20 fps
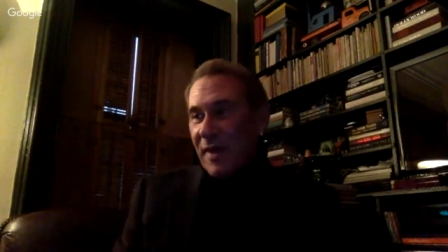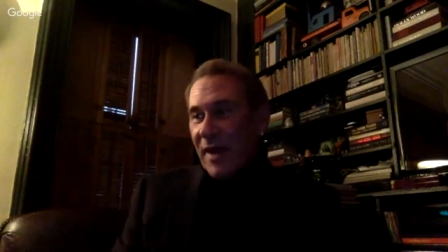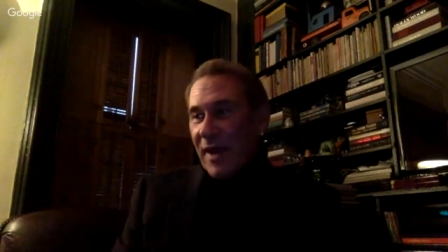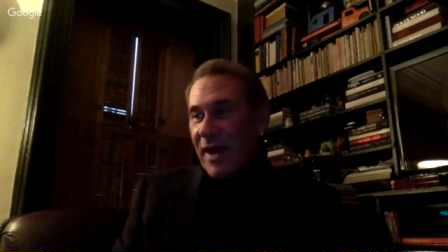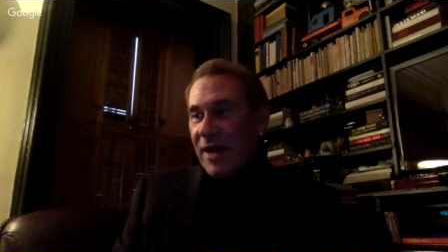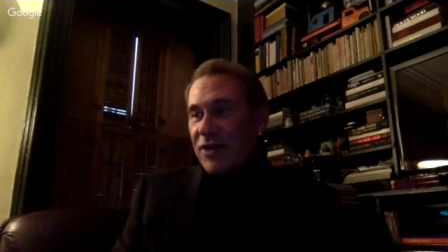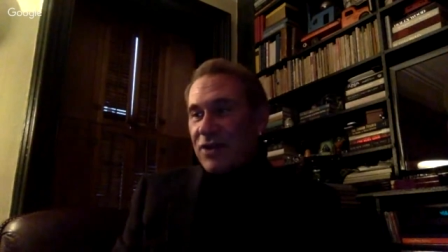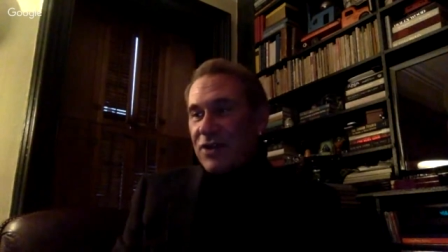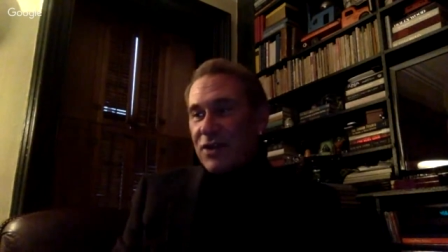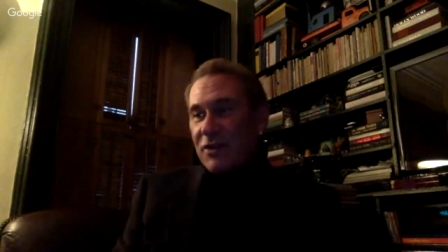
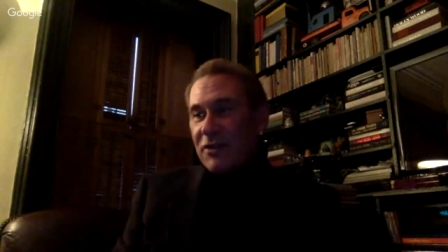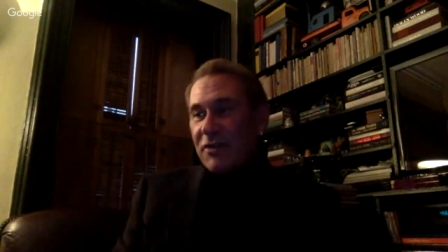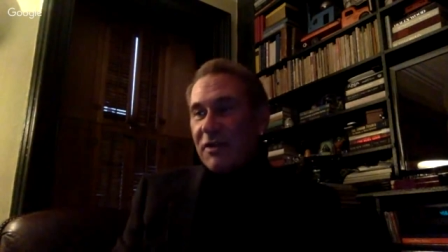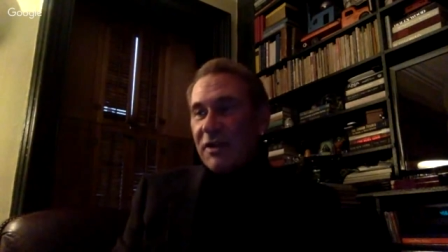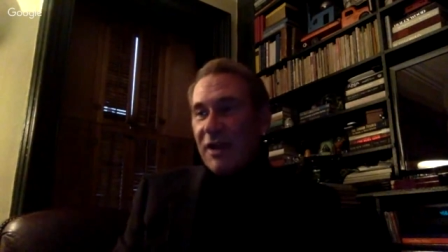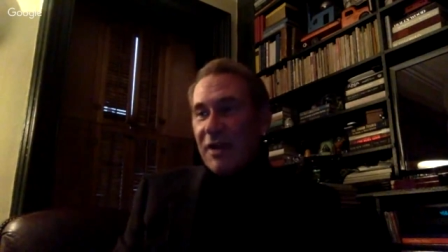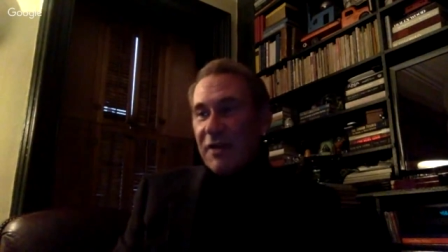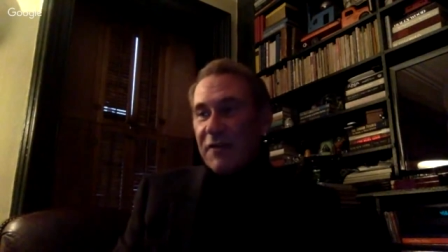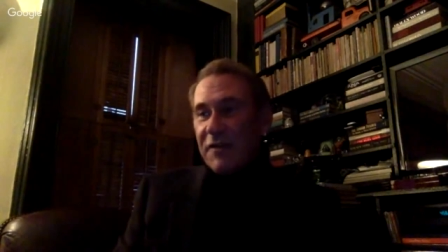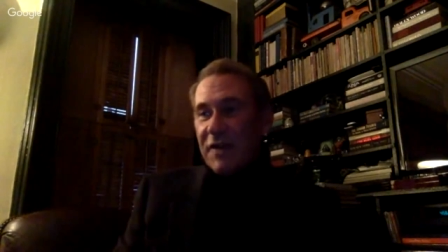and sure
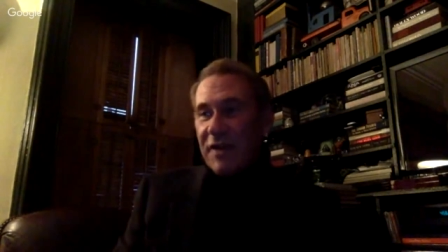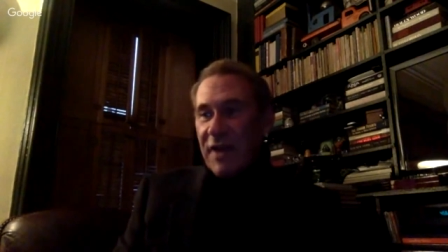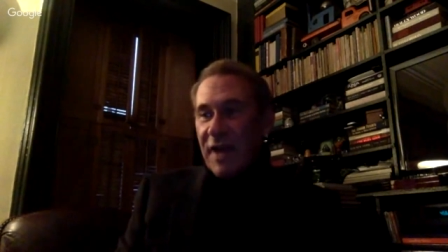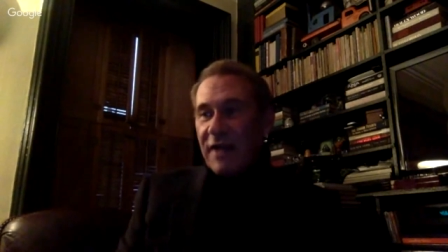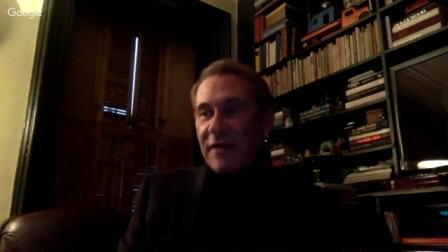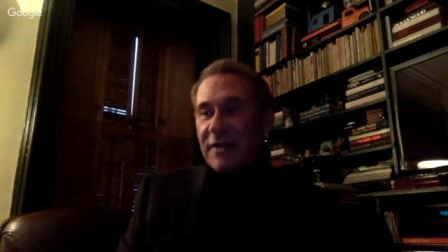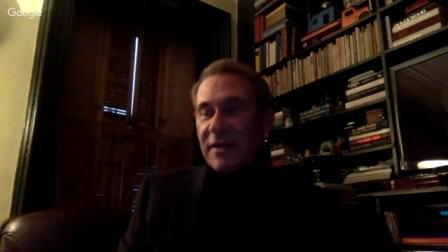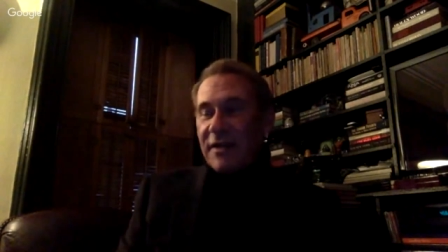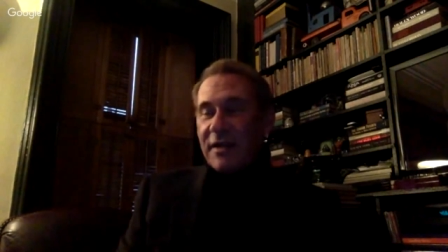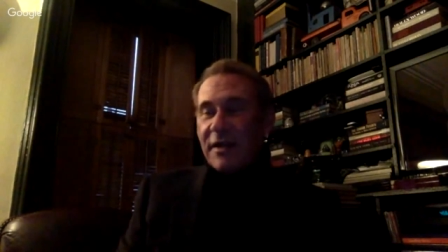enough, in
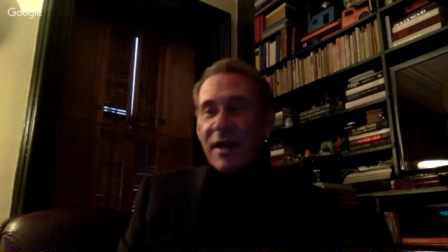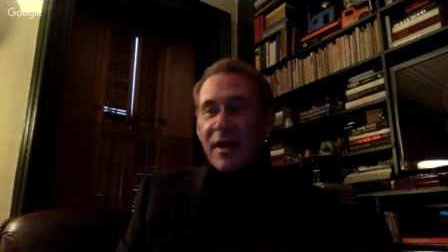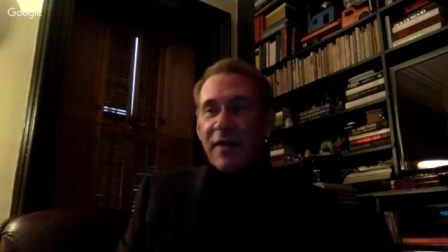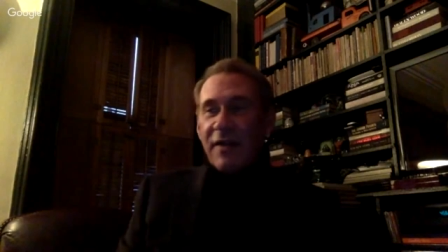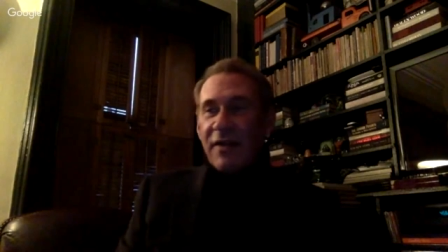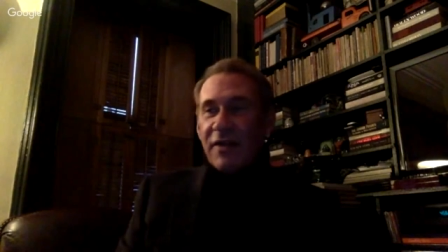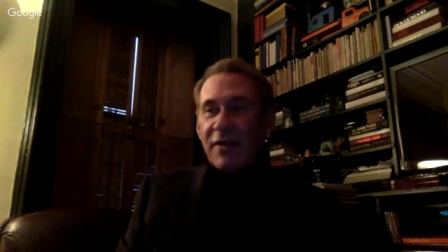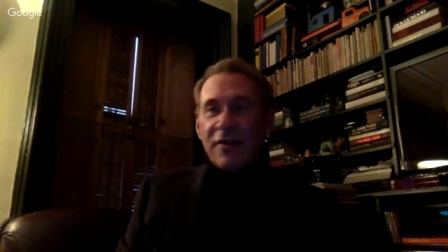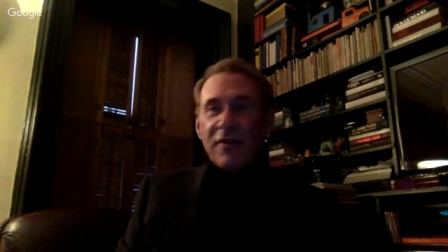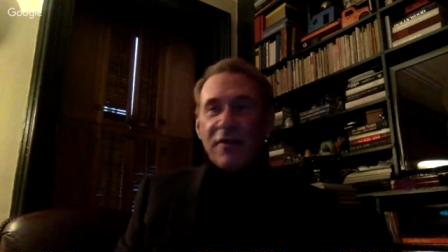
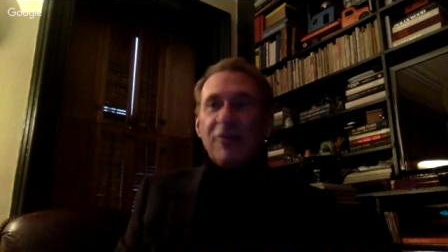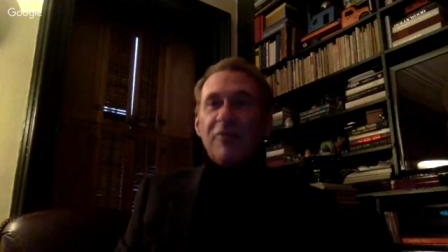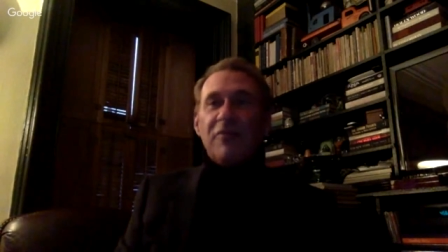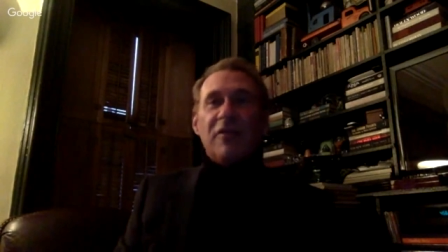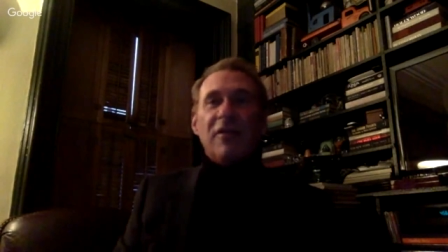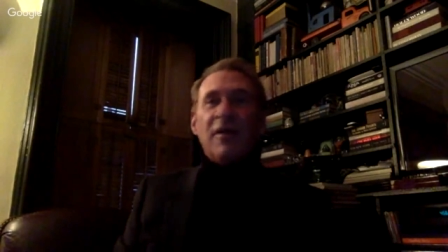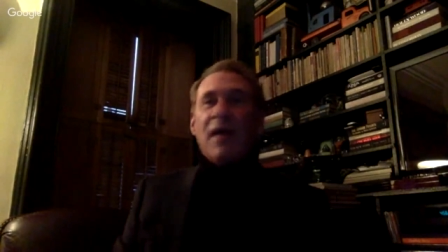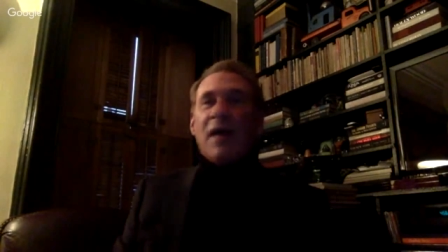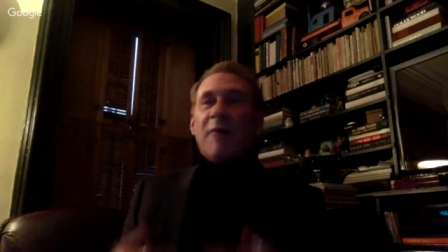1992,